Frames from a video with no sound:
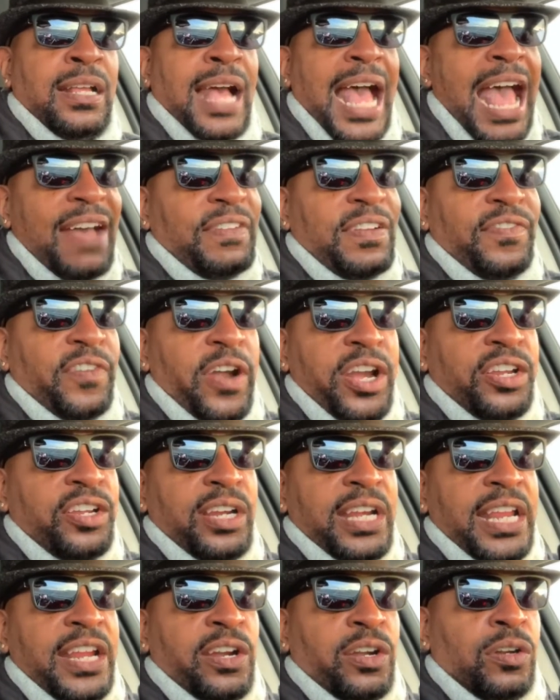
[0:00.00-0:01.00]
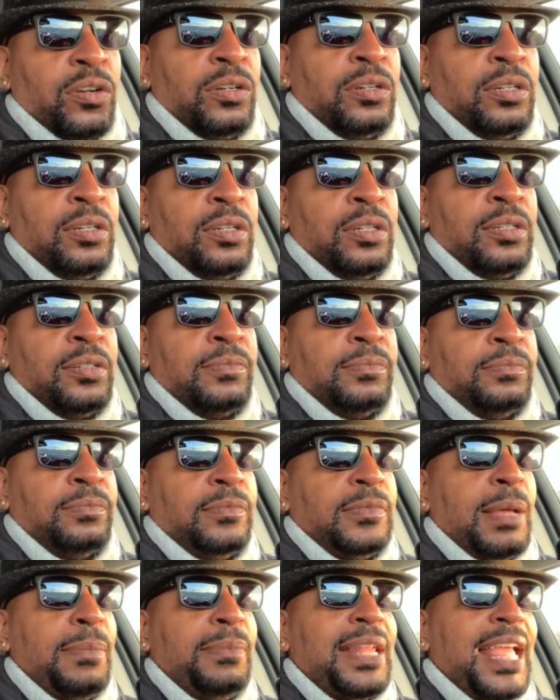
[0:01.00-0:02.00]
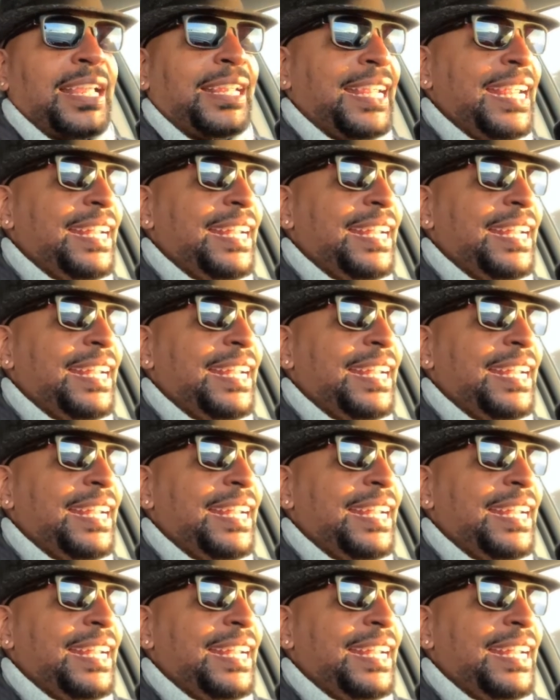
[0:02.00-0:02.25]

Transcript: I have a very good ear like